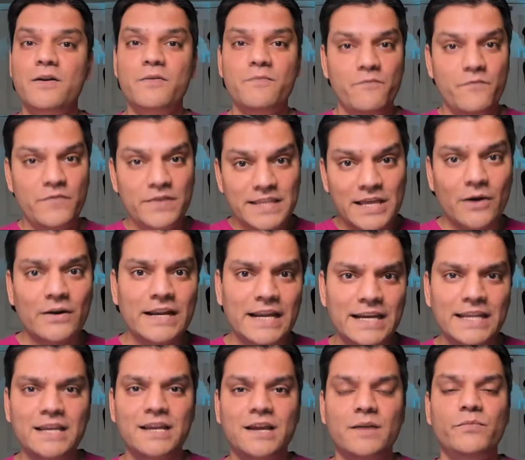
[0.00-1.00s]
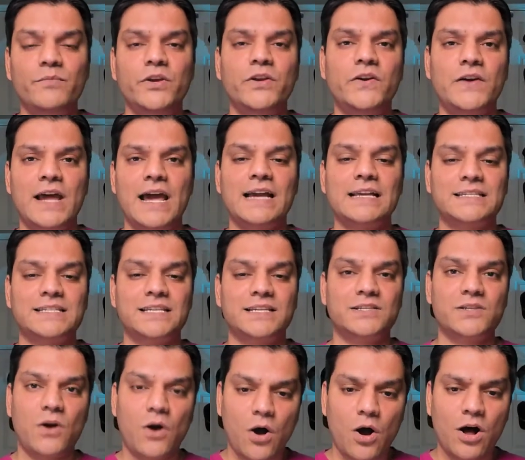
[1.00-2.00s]
without any computer access
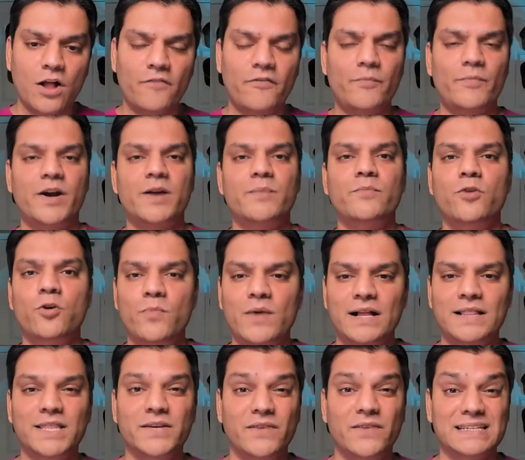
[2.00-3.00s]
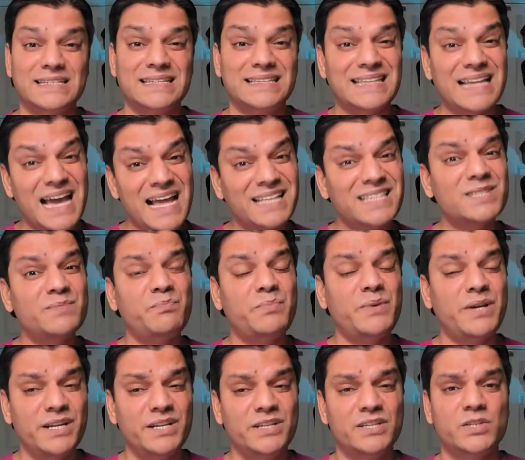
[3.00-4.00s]
all from our mobile device and that's
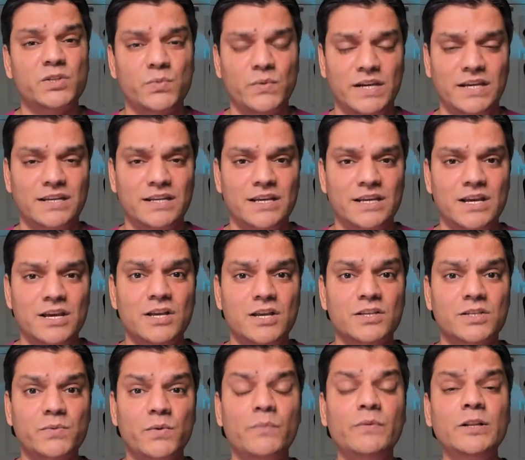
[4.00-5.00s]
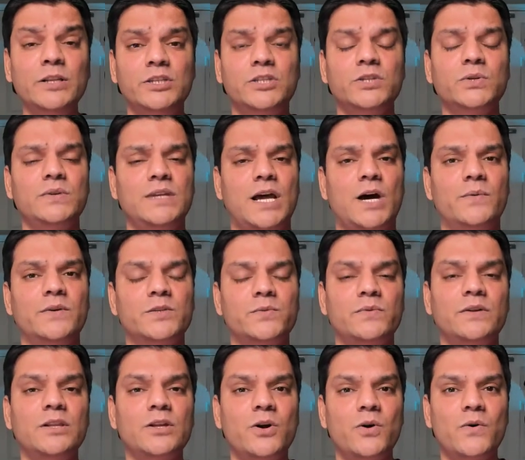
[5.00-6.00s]
pretty sweet. So what we'll do now is
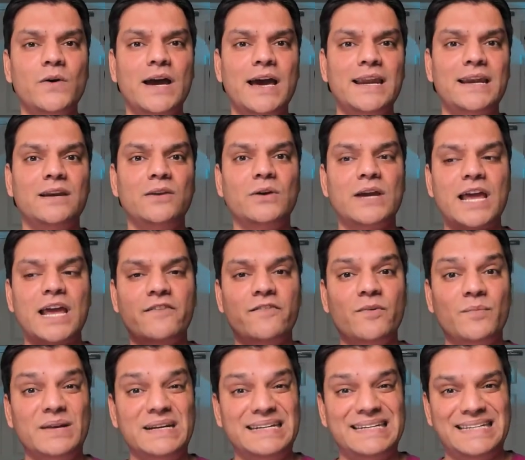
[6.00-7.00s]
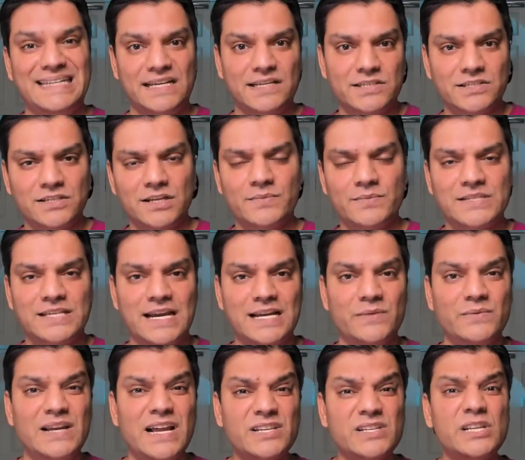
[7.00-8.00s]
we'll go ahead and look at it from a desktop side and
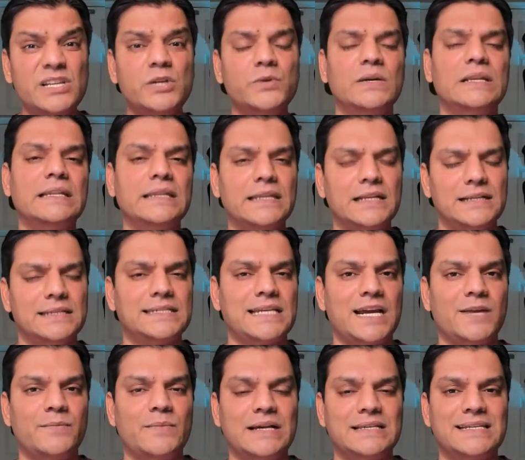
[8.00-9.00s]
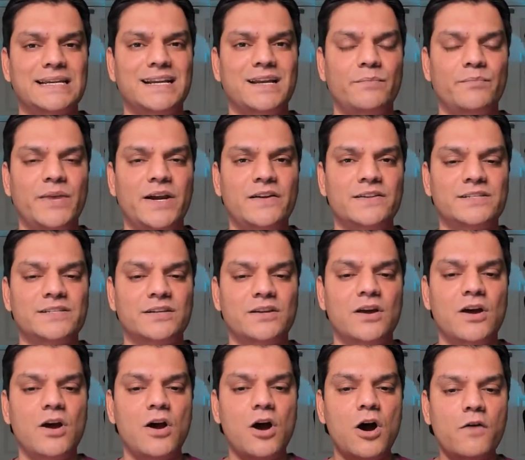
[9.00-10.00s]
we'll actually do a little side-by-side -side comparison
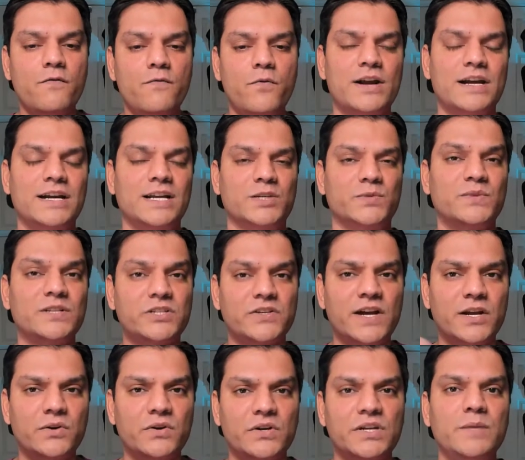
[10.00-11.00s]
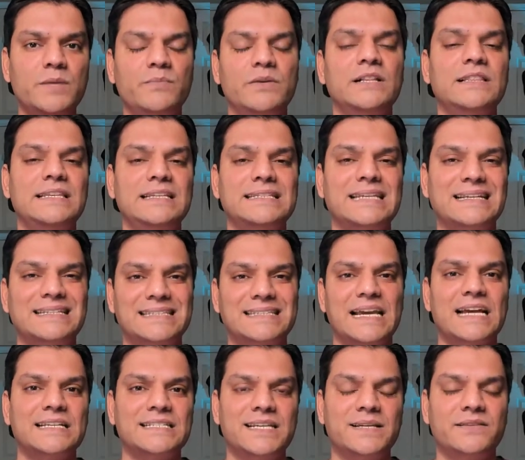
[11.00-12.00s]
of what it is. We'll try to rebuild these
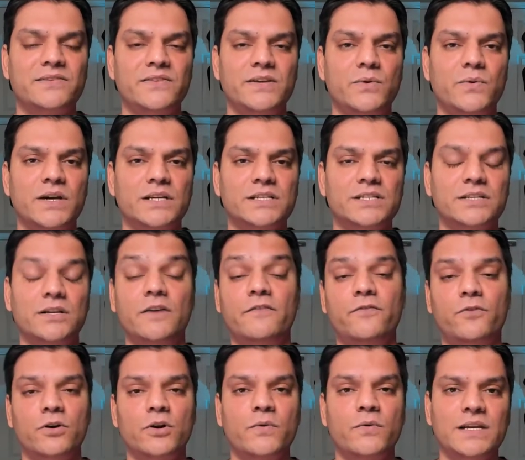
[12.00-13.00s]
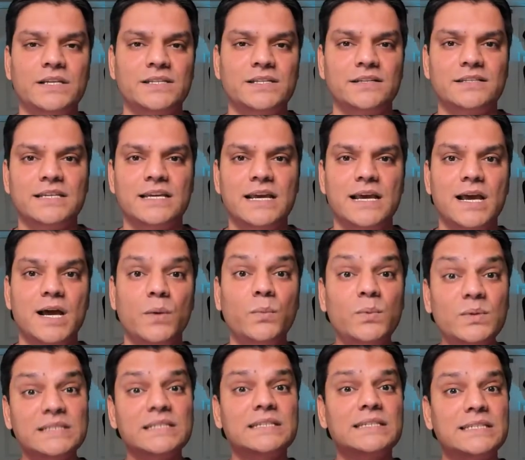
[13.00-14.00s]
exact same three questions or uh, four questions and
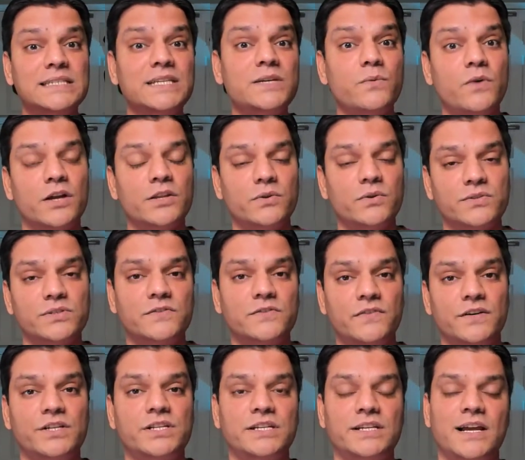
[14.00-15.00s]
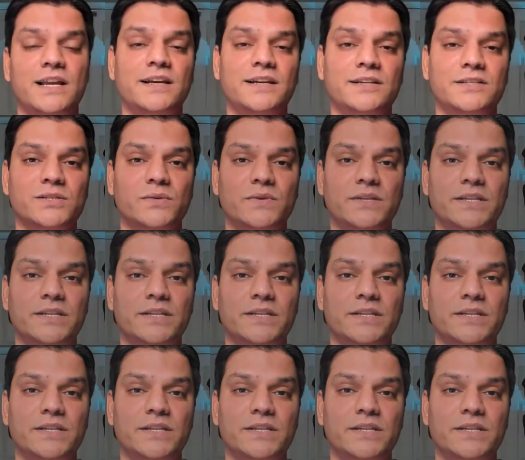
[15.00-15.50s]
we'll just see what those, those functionalities over